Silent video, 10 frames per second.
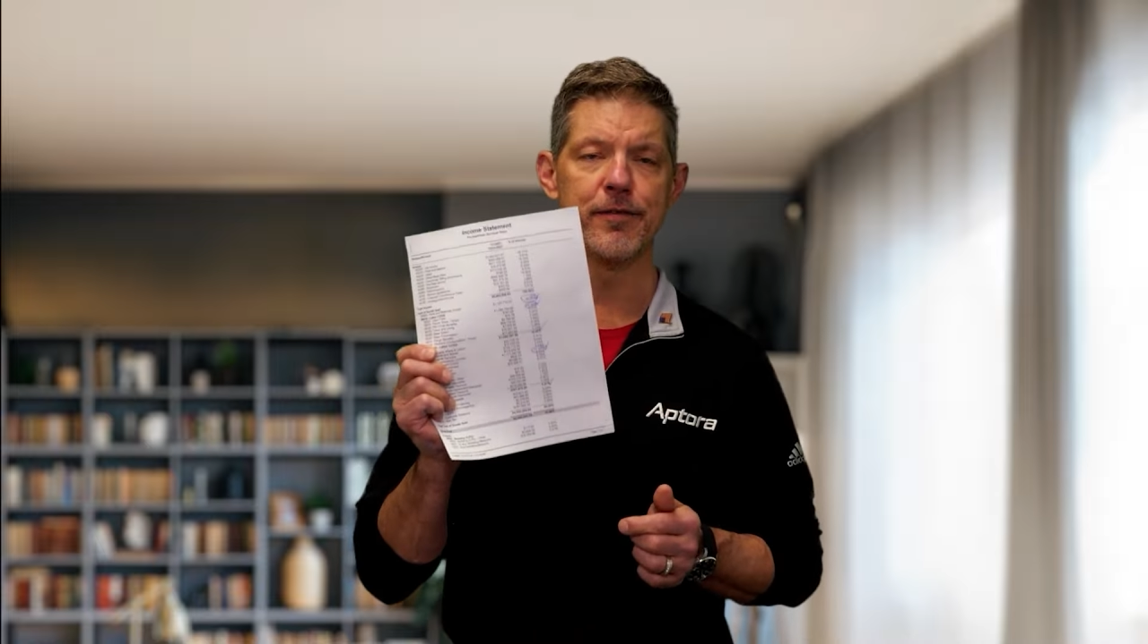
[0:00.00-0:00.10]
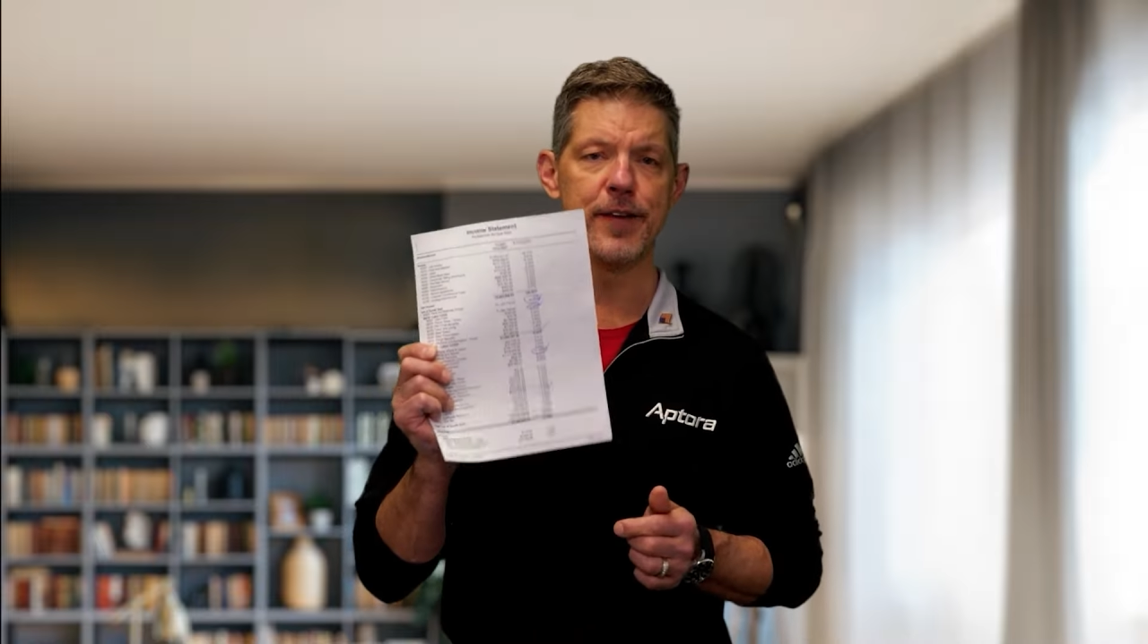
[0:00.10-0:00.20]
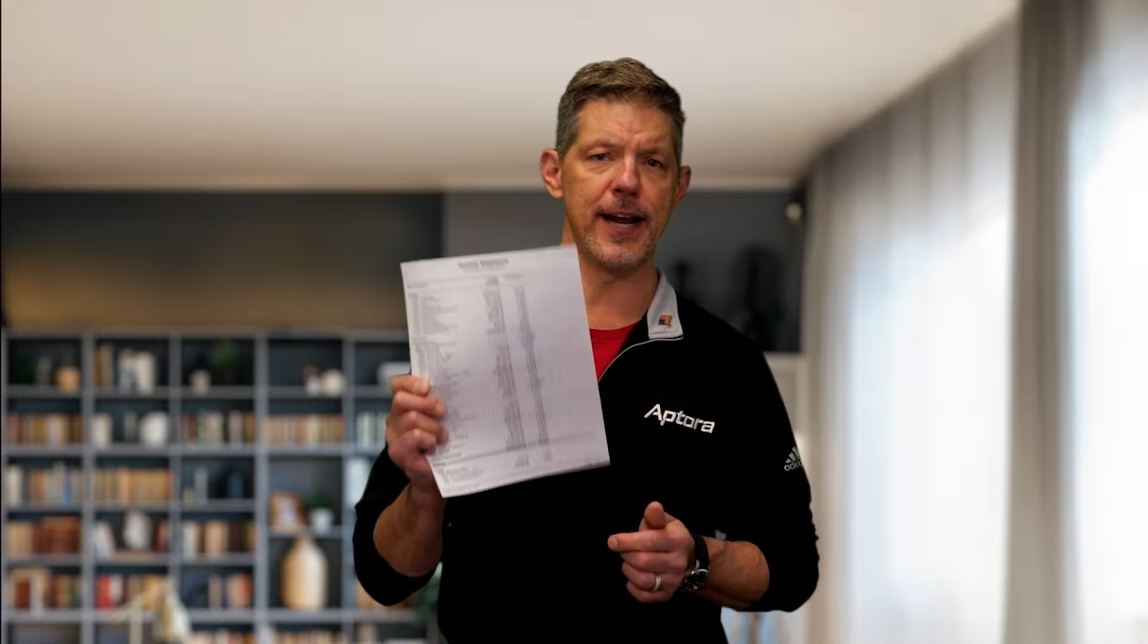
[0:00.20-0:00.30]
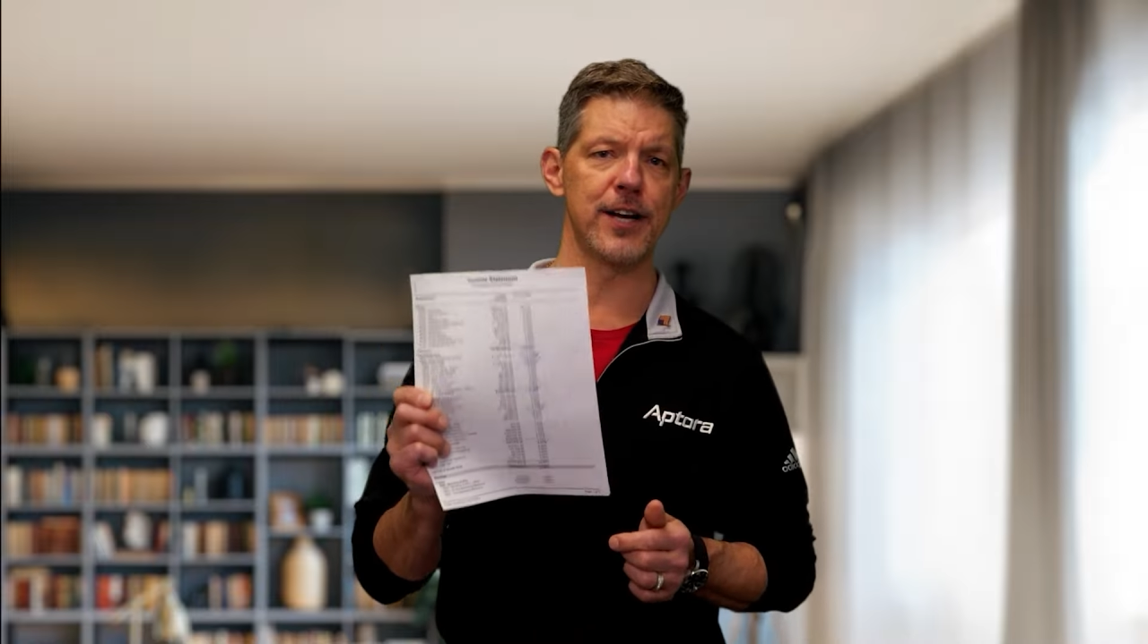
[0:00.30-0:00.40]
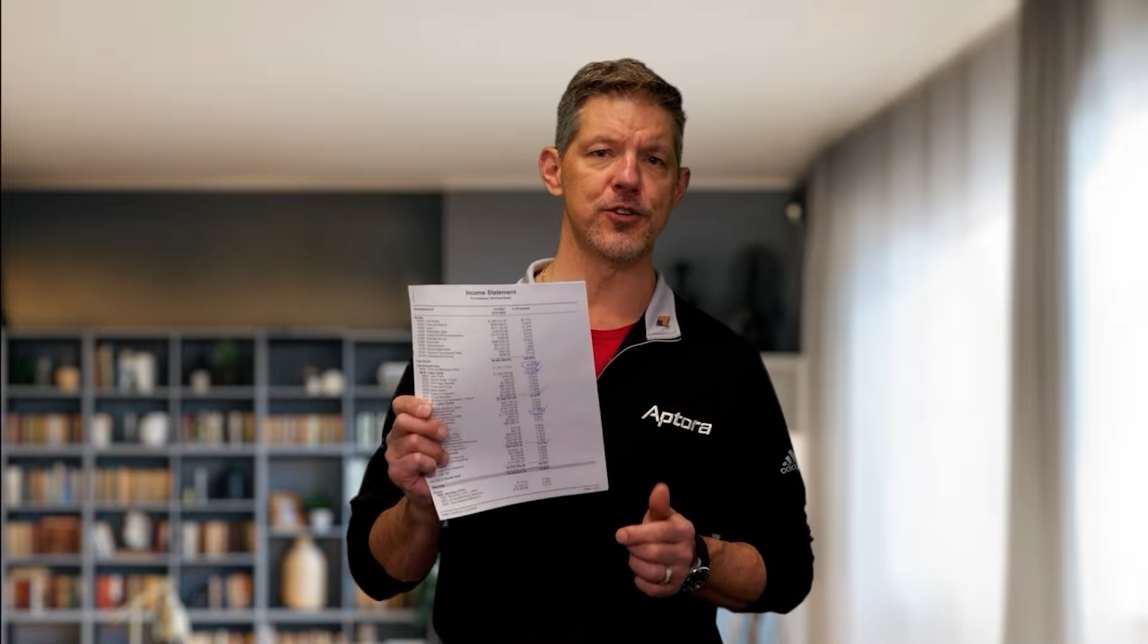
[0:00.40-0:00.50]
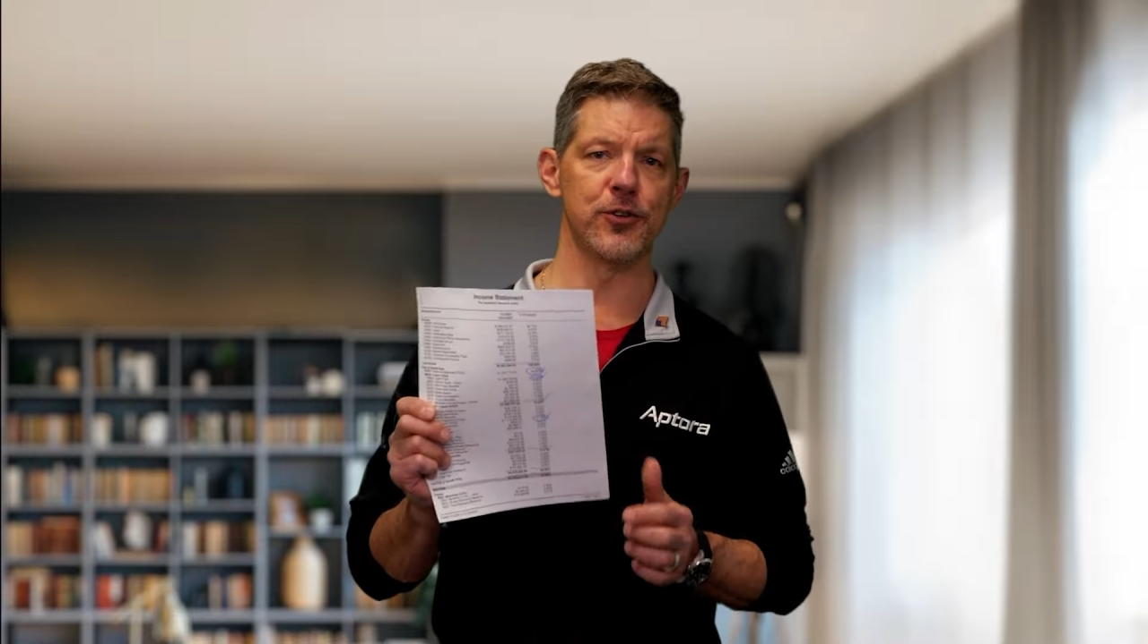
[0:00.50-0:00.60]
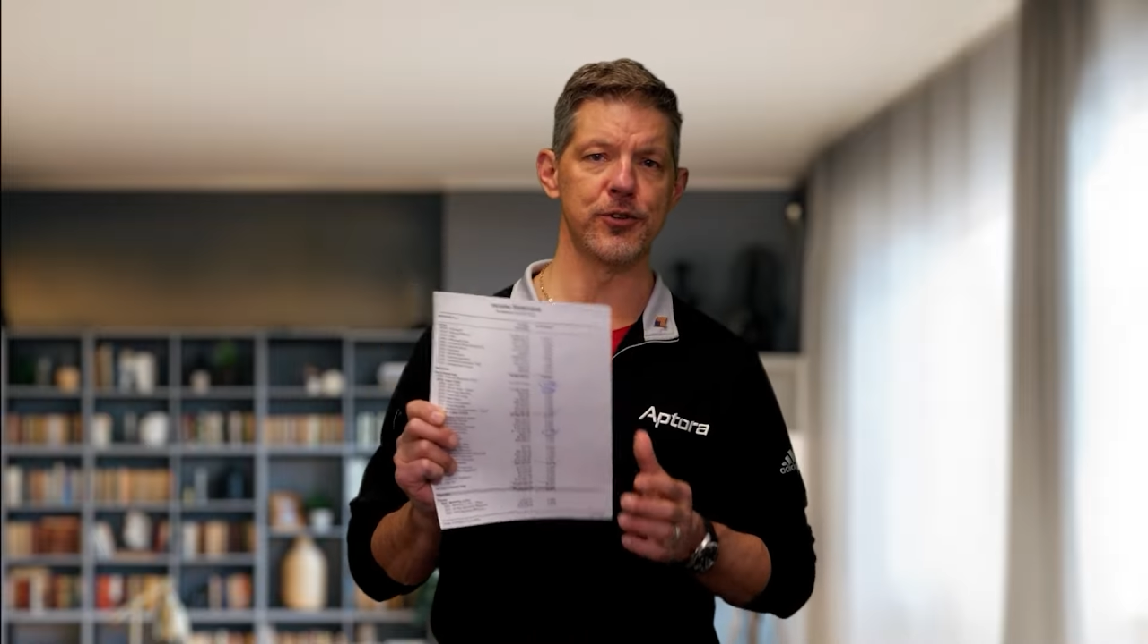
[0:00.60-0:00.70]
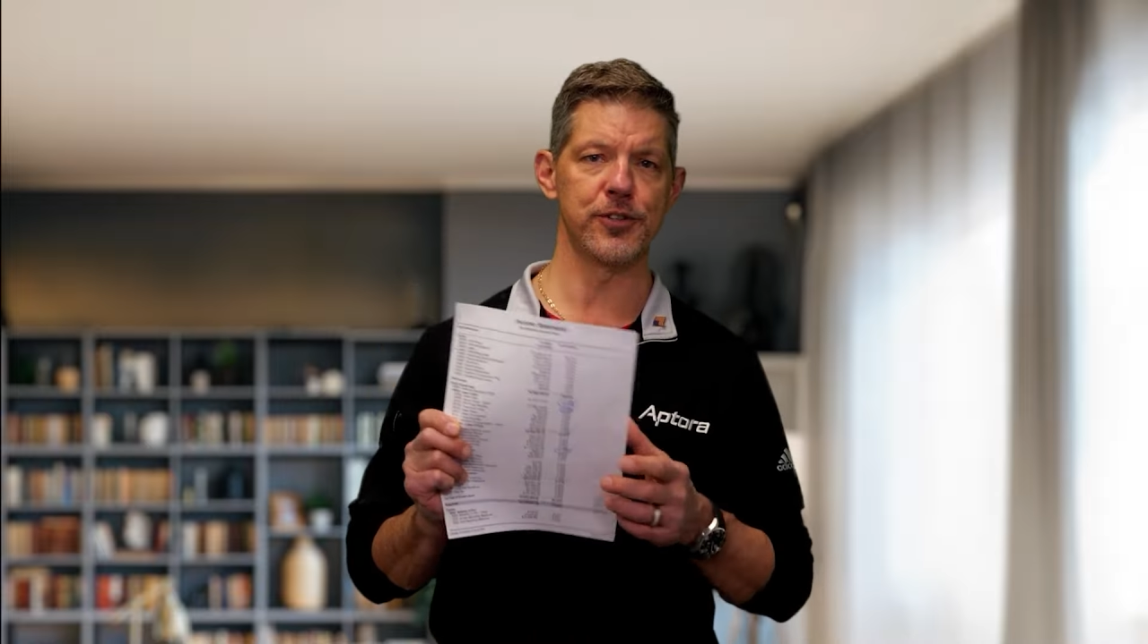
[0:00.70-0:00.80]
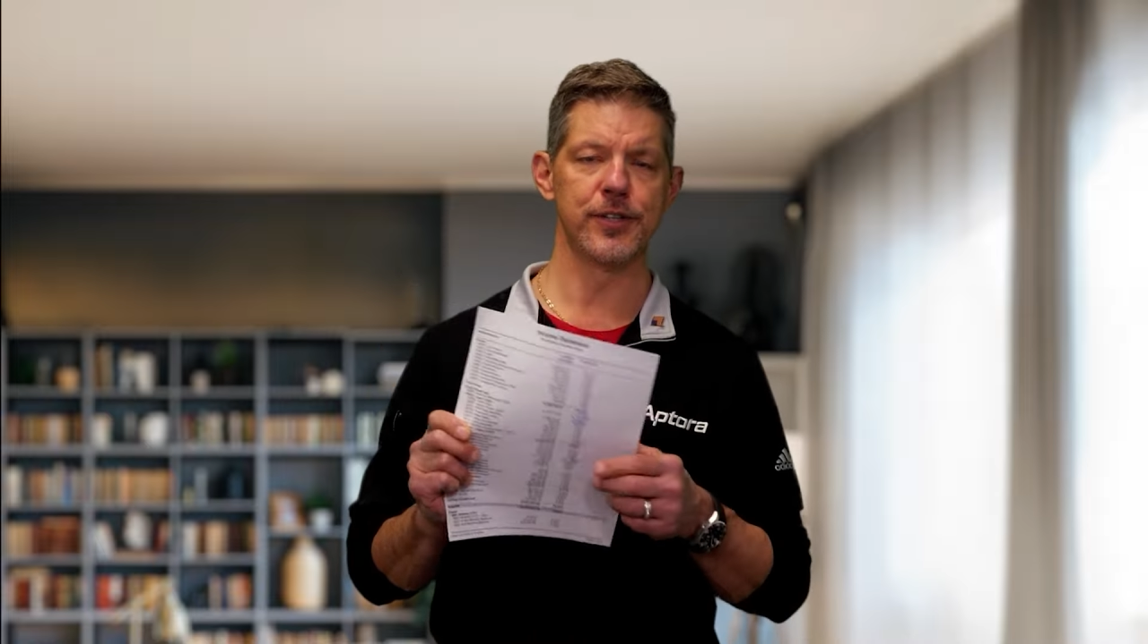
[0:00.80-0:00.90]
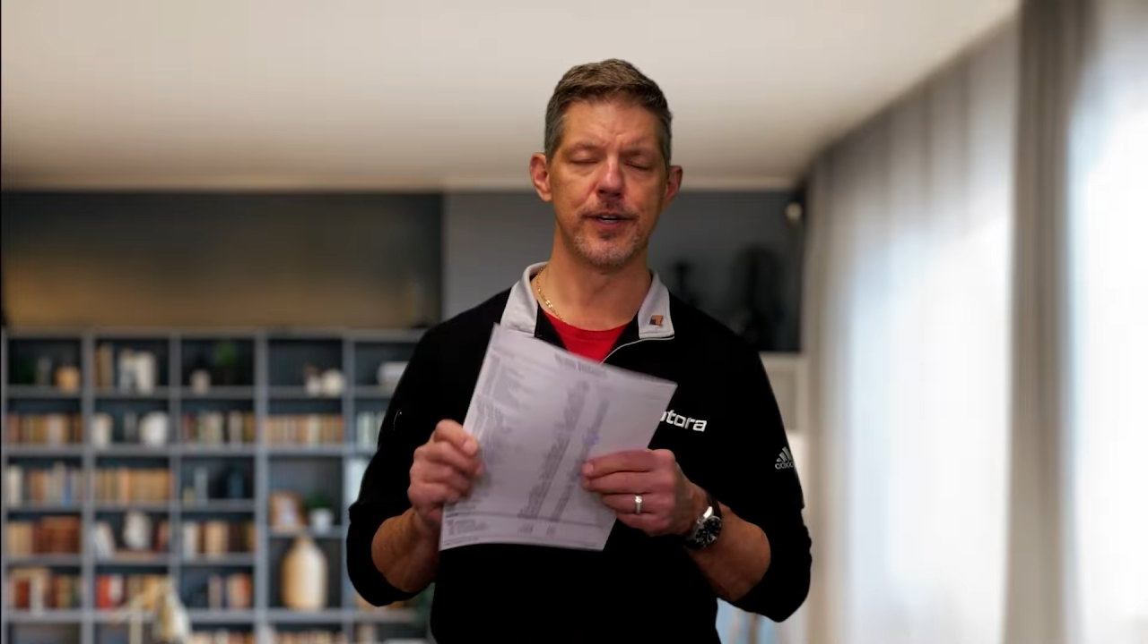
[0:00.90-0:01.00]

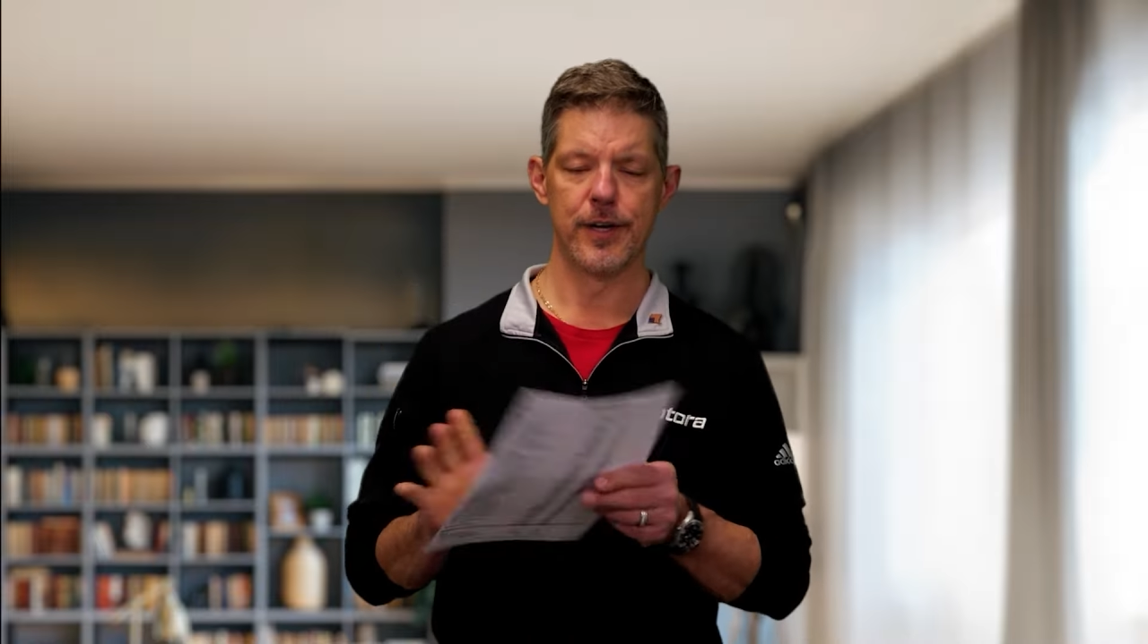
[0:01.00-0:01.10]
financials